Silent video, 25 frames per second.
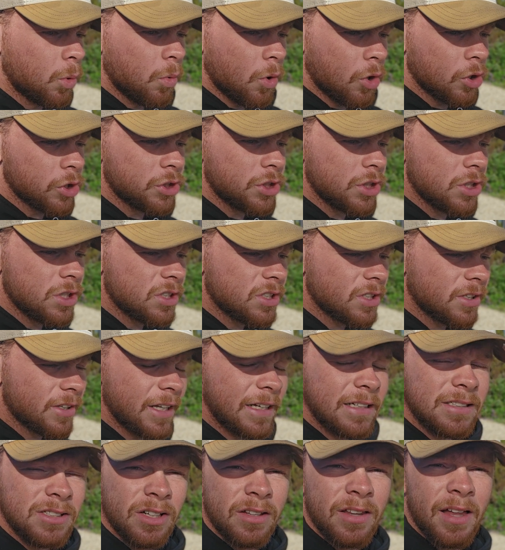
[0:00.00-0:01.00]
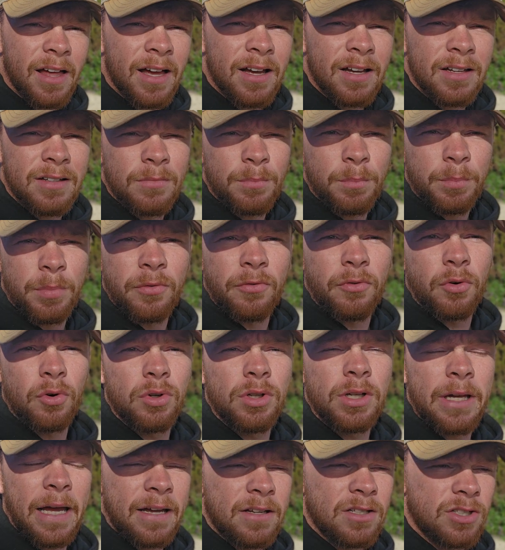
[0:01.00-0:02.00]
washers and things like that, and before
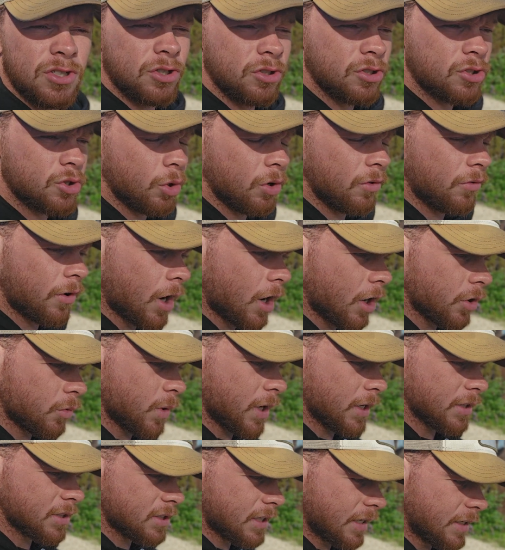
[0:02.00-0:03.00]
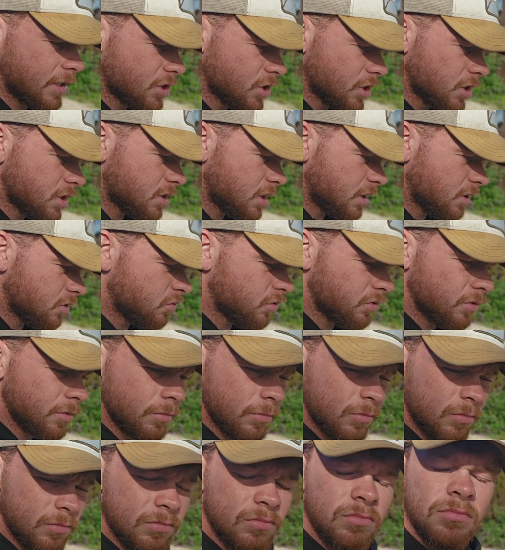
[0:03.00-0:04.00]
you get into your sort of hard wax stages.
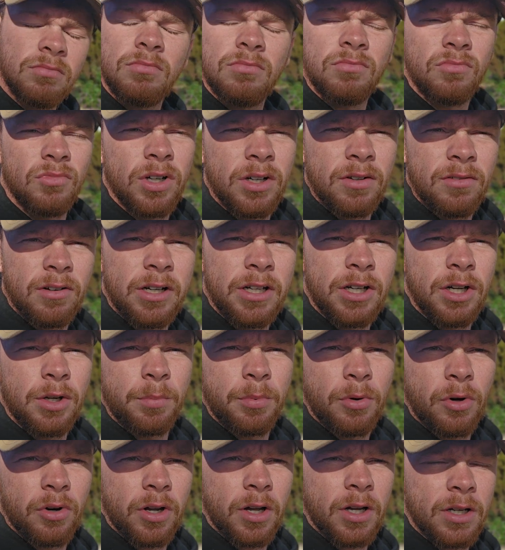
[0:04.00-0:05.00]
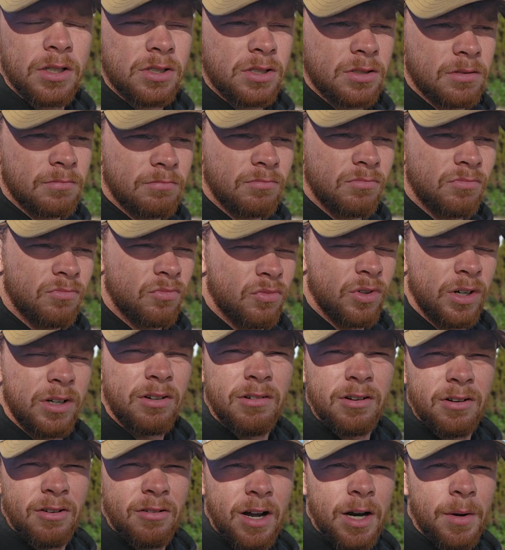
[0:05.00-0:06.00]
Really, really good products. Really,
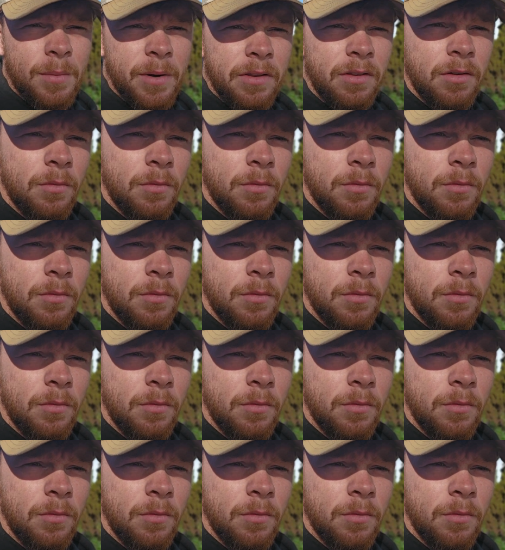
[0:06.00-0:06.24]
really recommend